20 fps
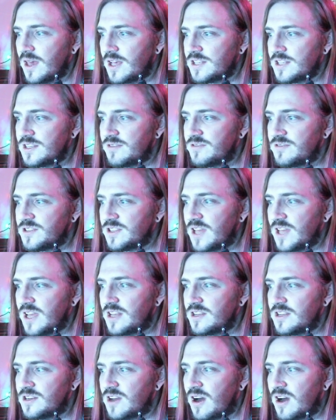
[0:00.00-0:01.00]
as if
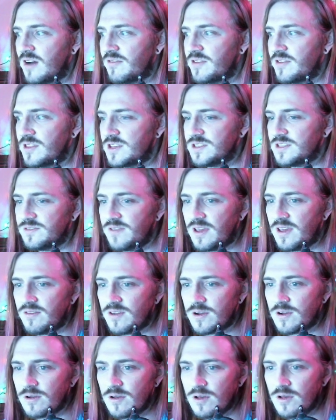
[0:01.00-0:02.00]
delighted to offer this
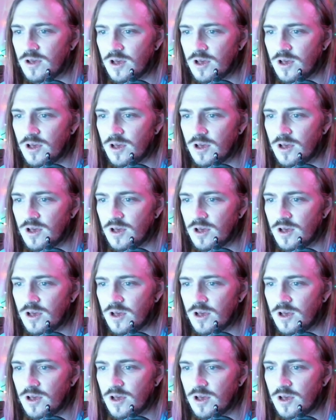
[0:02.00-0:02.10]
favor.